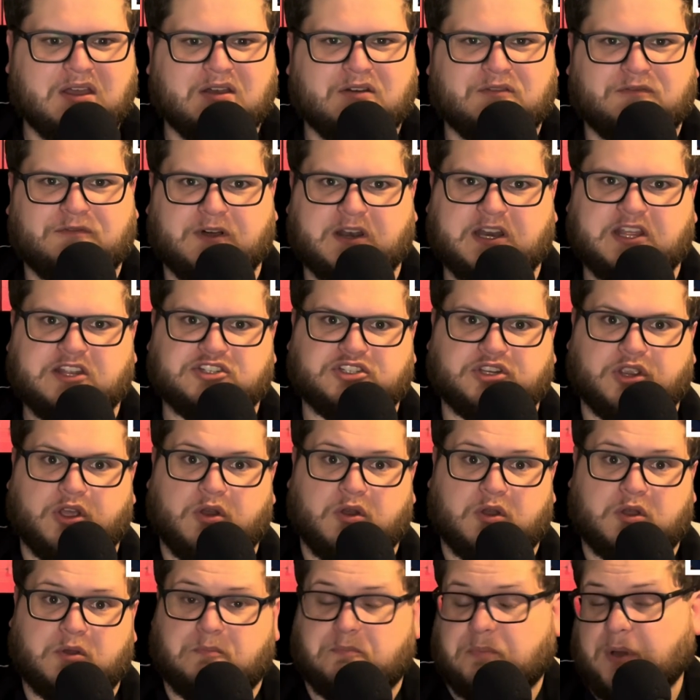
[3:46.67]
funny
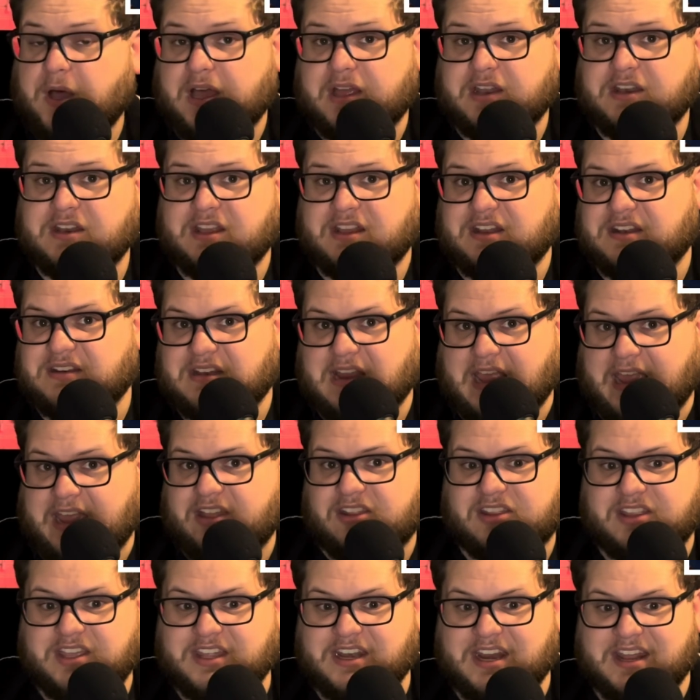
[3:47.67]
joke, but it
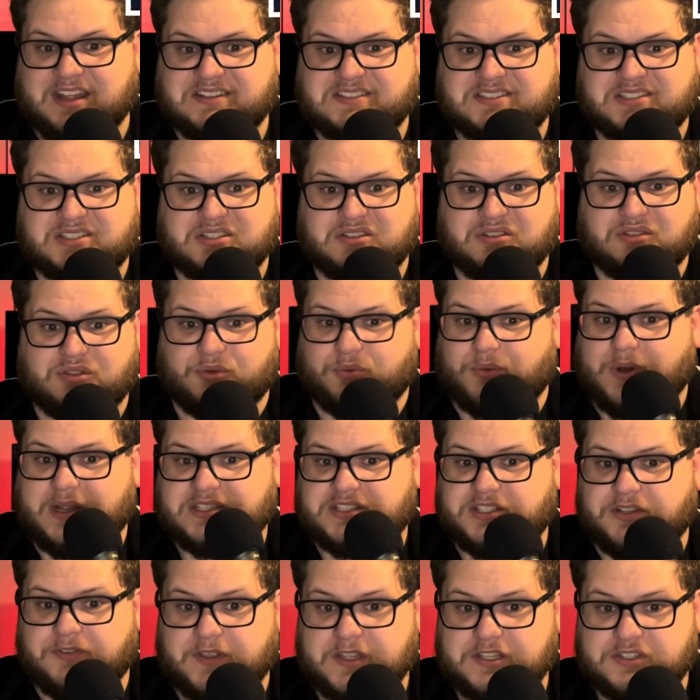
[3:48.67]
alienates the
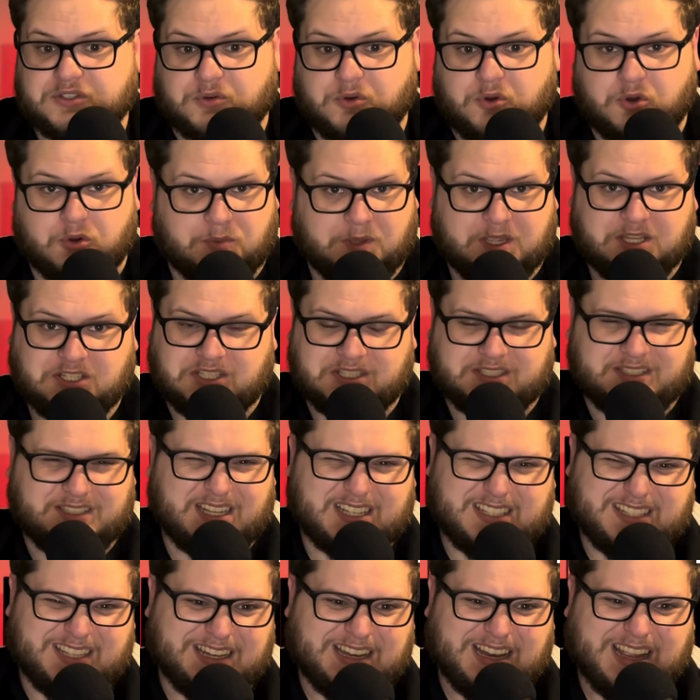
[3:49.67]
rest of his group. He just
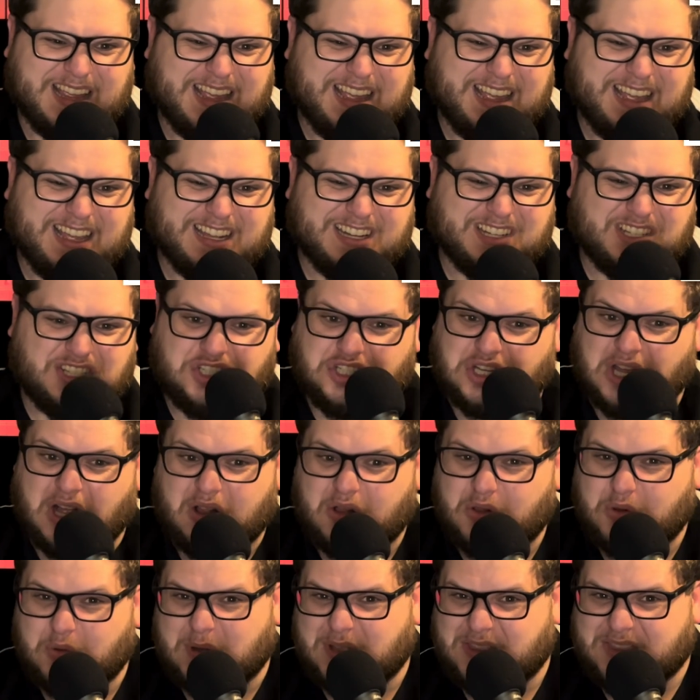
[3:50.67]
doesn't
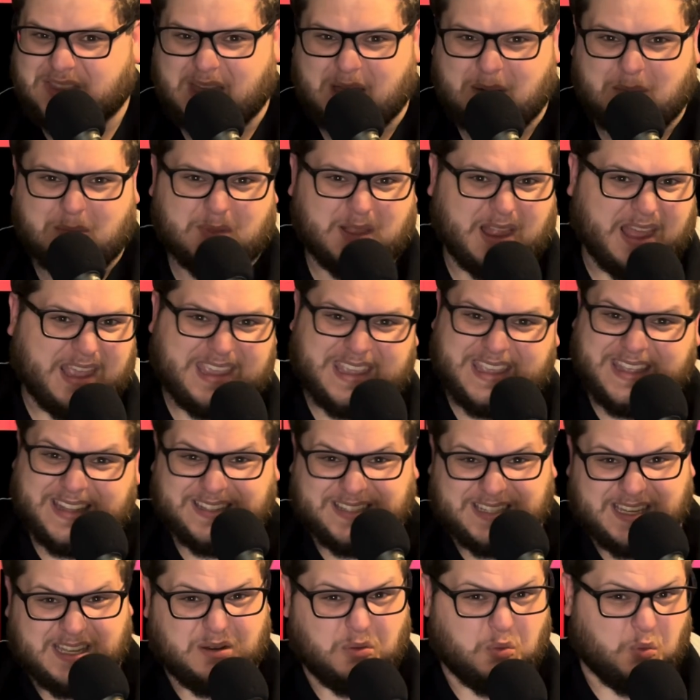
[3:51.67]
gel with them like he
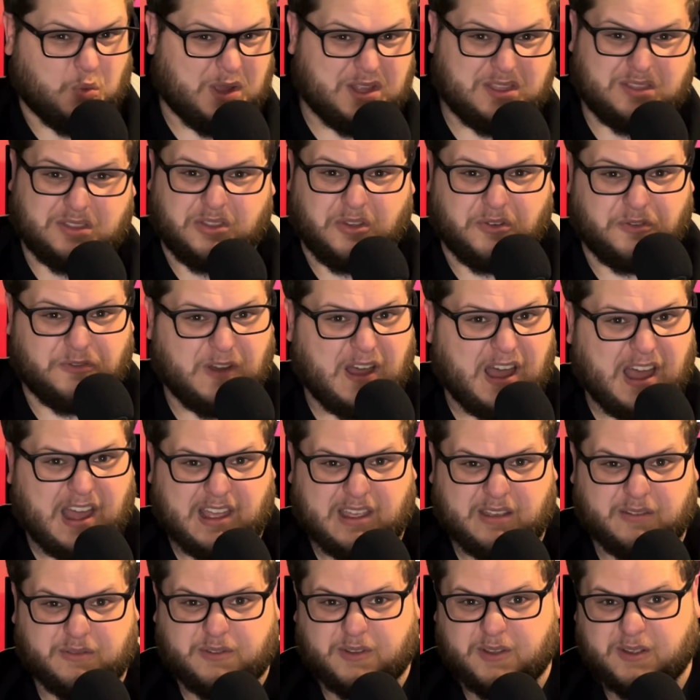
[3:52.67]
did with the
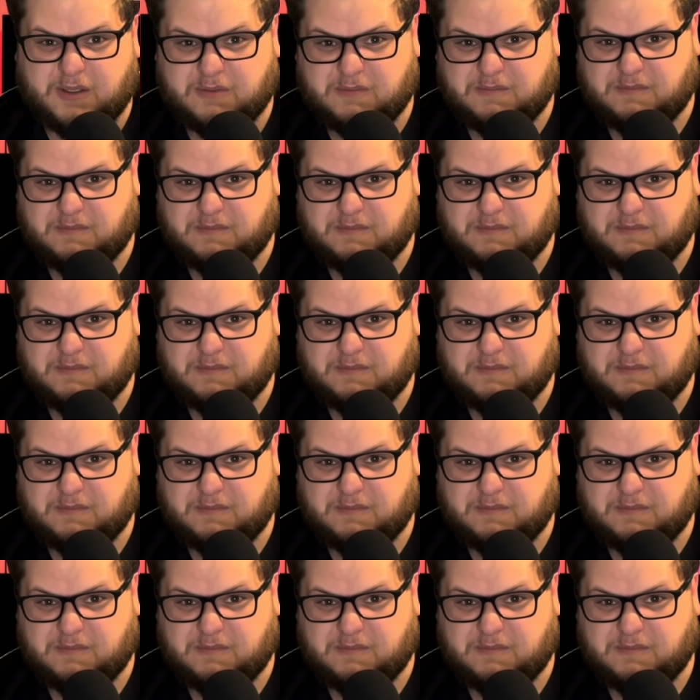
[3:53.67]
Five.